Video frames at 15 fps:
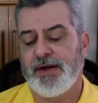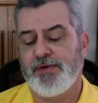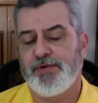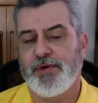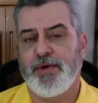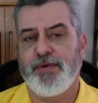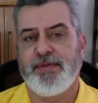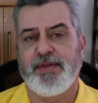
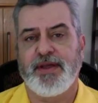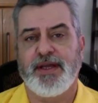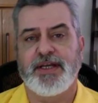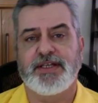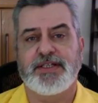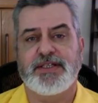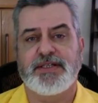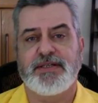growth
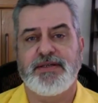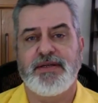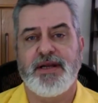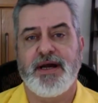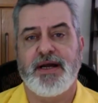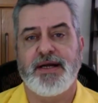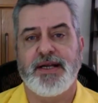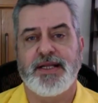is
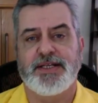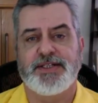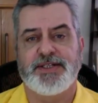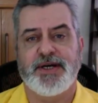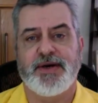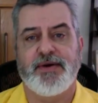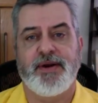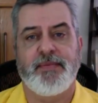not
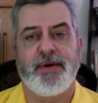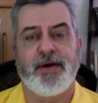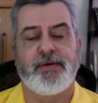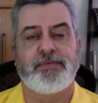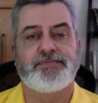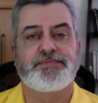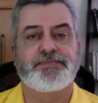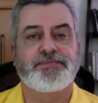necessarily
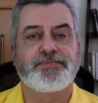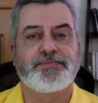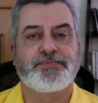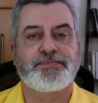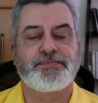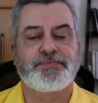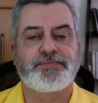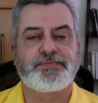about
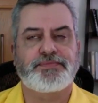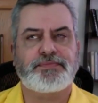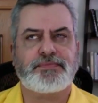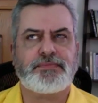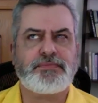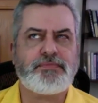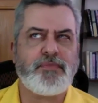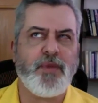
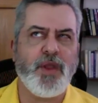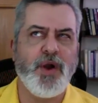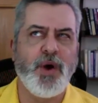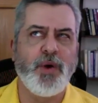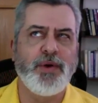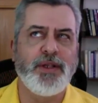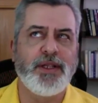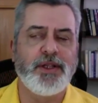
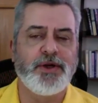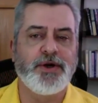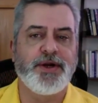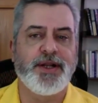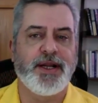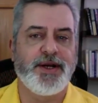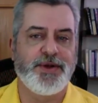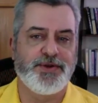only
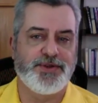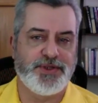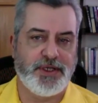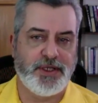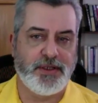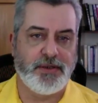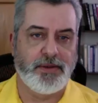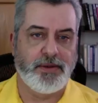learning a new
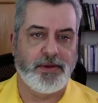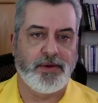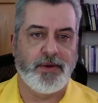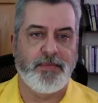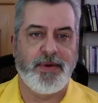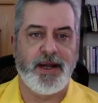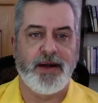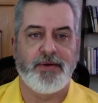skill or
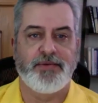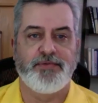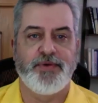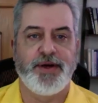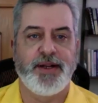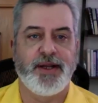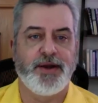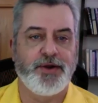about
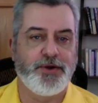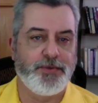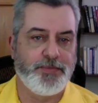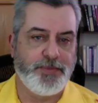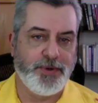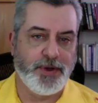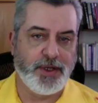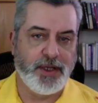reading a good
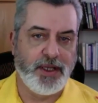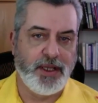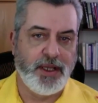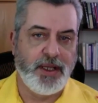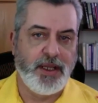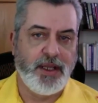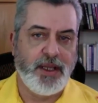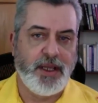book.
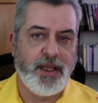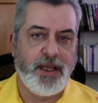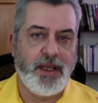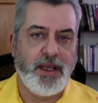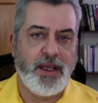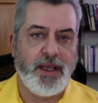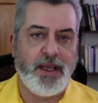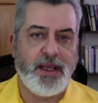
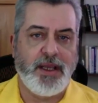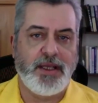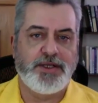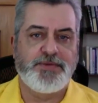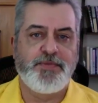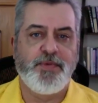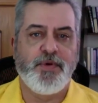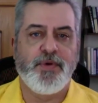
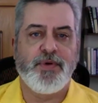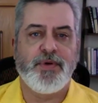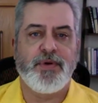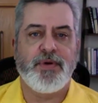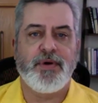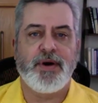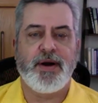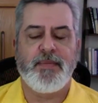It's
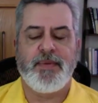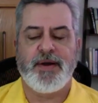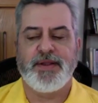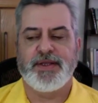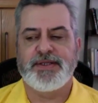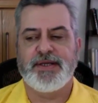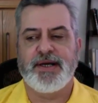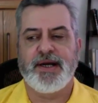more about
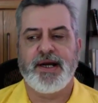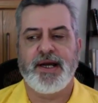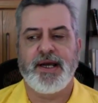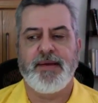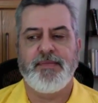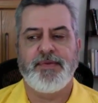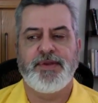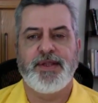the
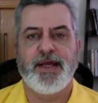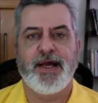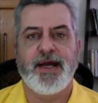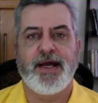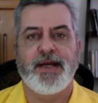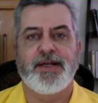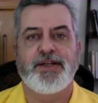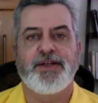time
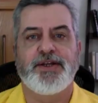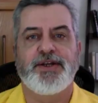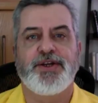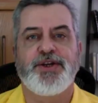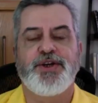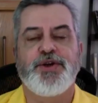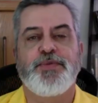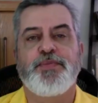that
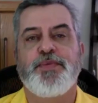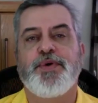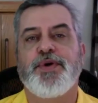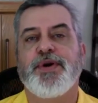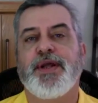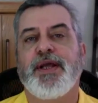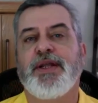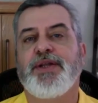you
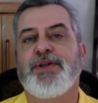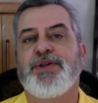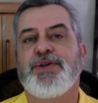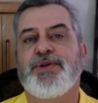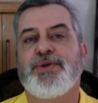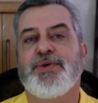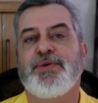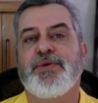put
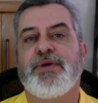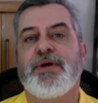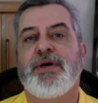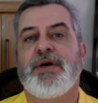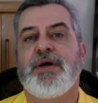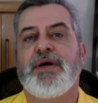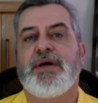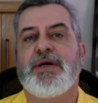into
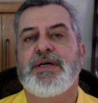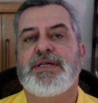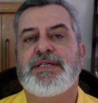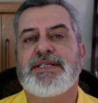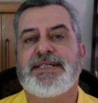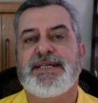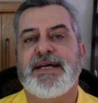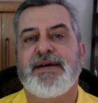
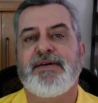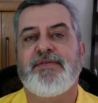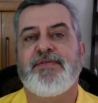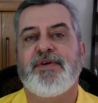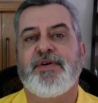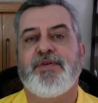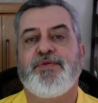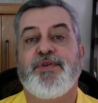self
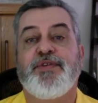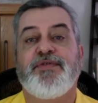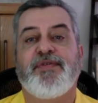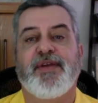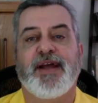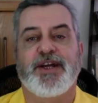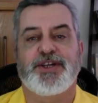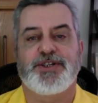
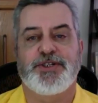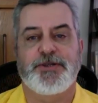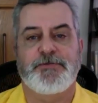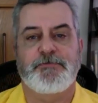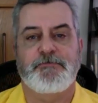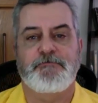reflection.